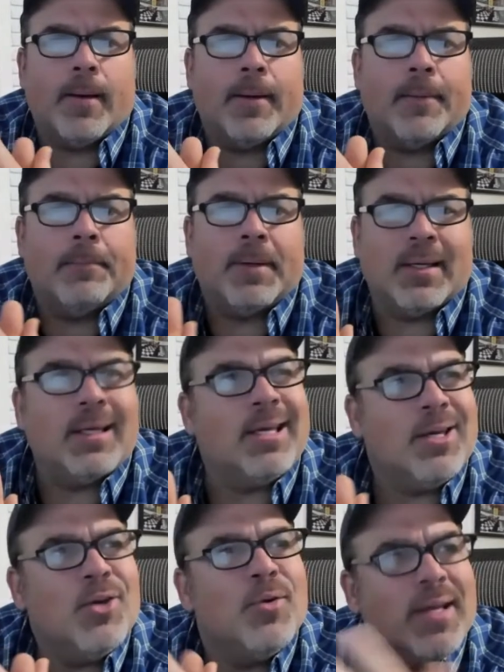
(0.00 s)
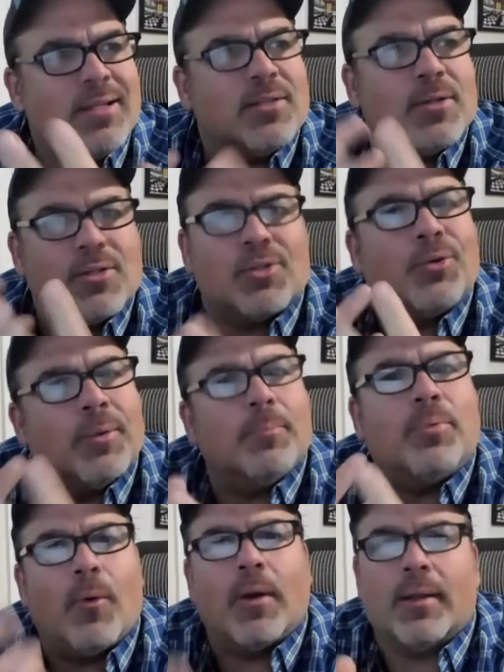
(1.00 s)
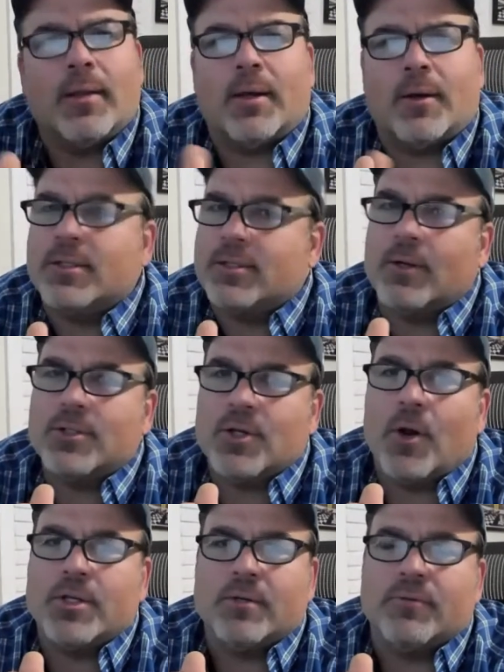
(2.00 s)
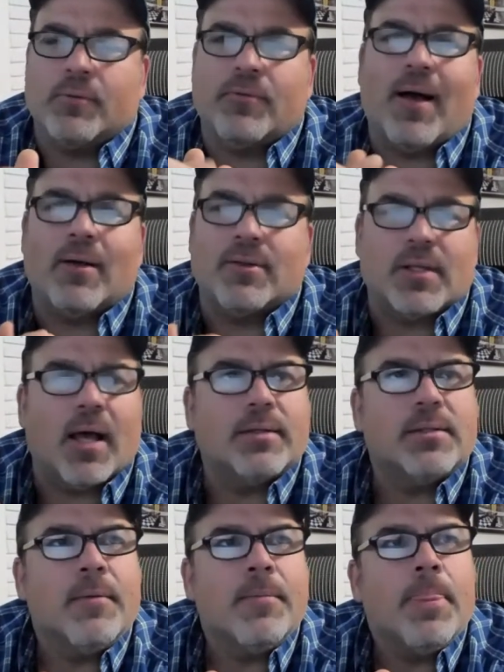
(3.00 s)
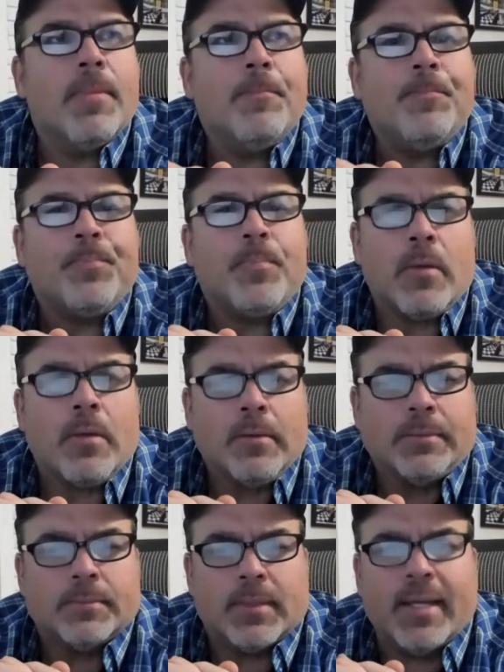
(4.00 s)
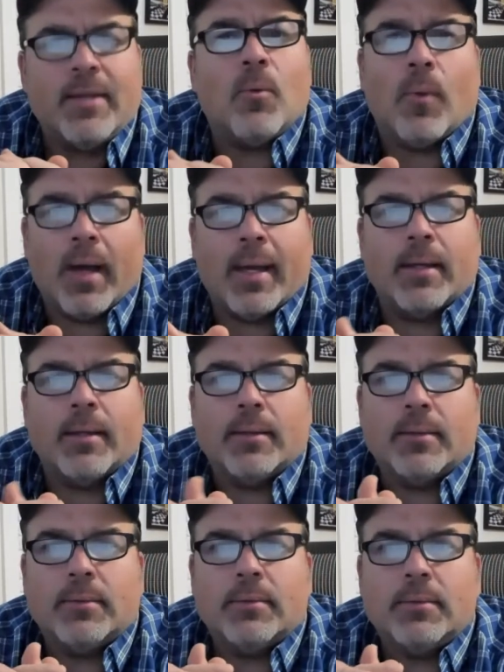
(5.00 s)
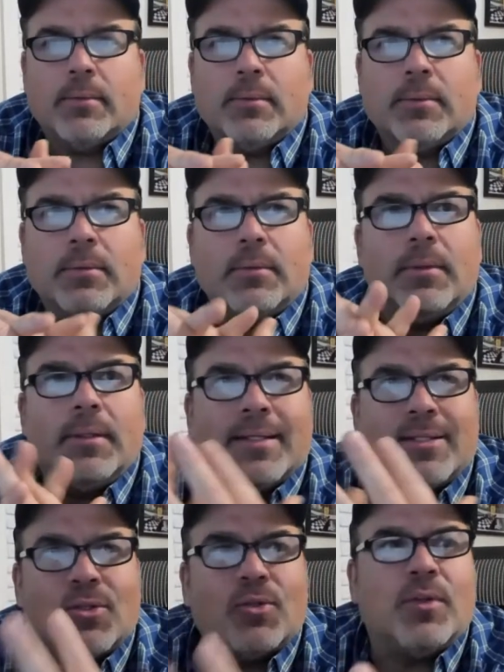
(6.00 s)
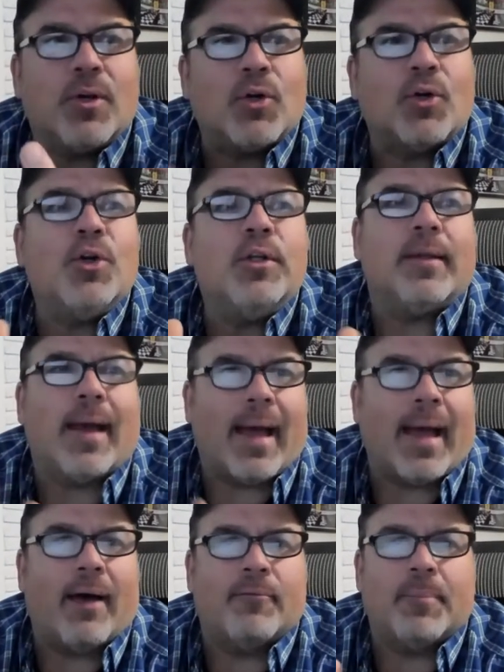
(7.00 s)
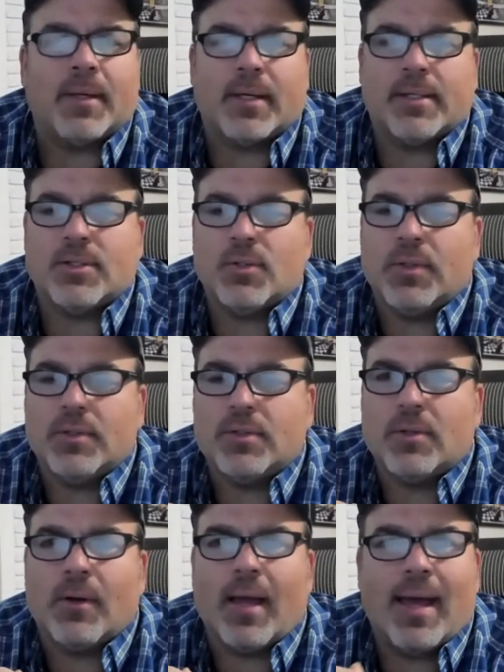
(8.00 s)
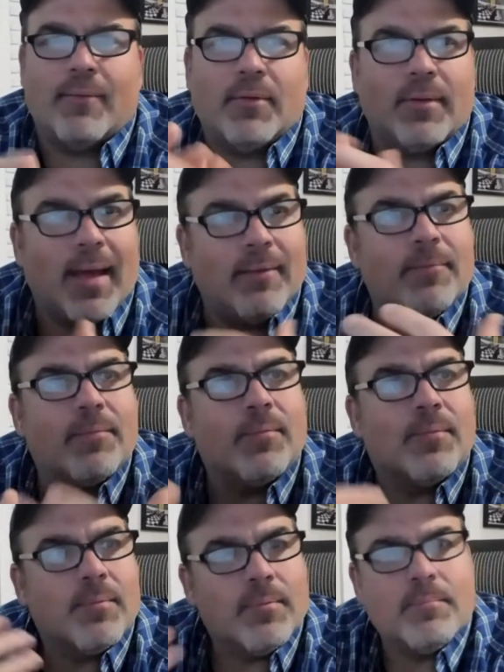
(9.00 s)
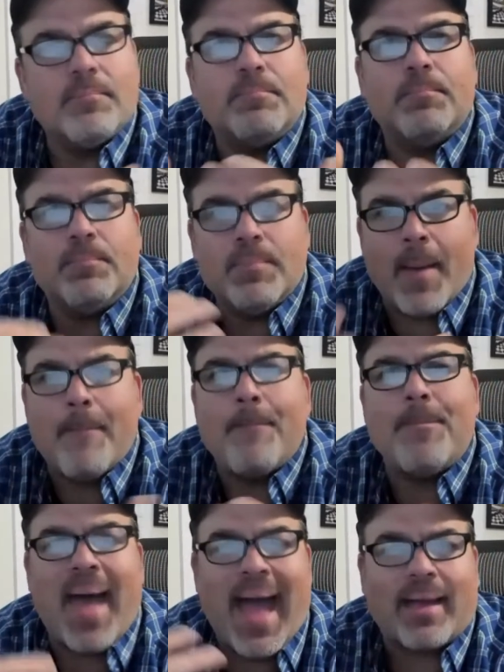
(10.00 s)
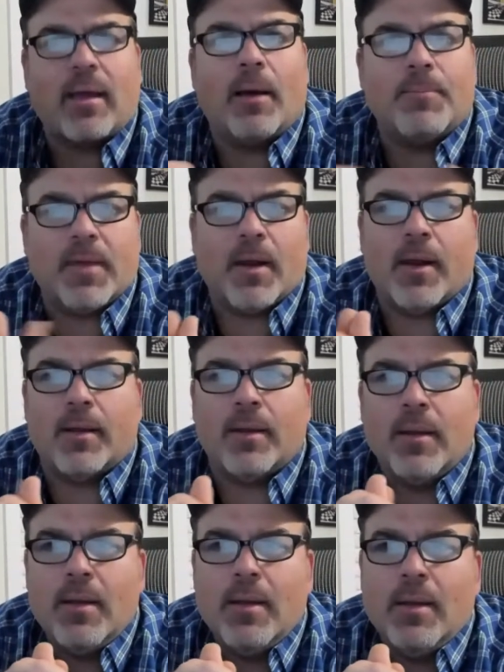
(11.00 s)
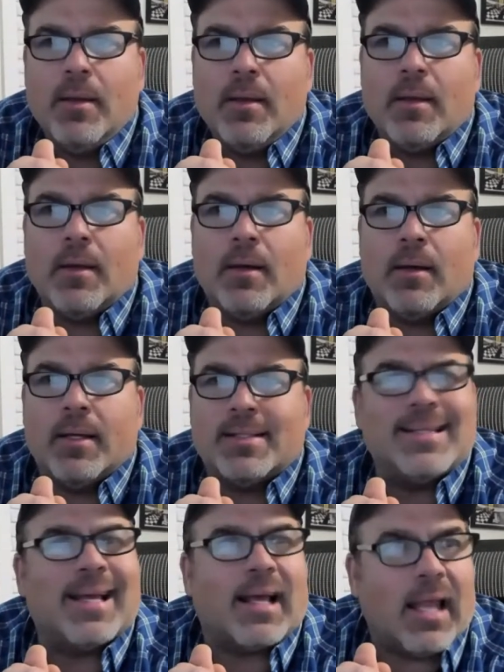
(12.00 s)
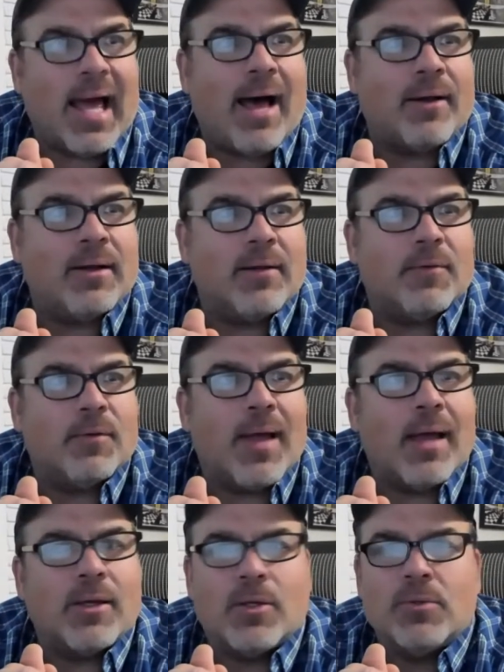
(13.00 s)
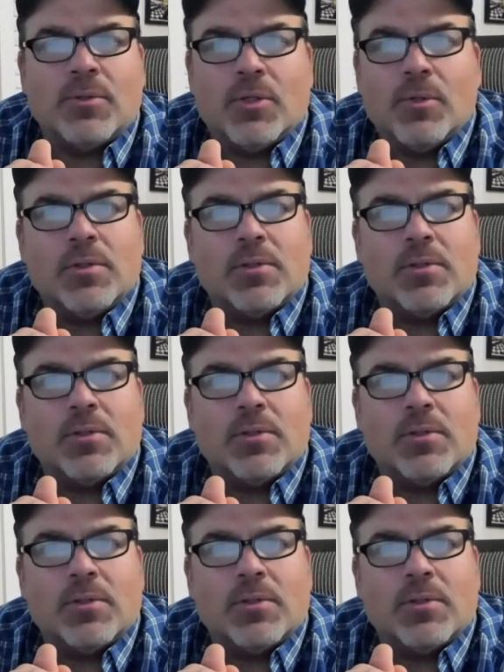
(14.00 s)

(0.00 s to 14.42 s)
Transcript: But you get to a certain point and then they're going to start charging you for file size. Either way, they're good to have, because you can start having that backup there, and it's in the cloud. And if you're not used to using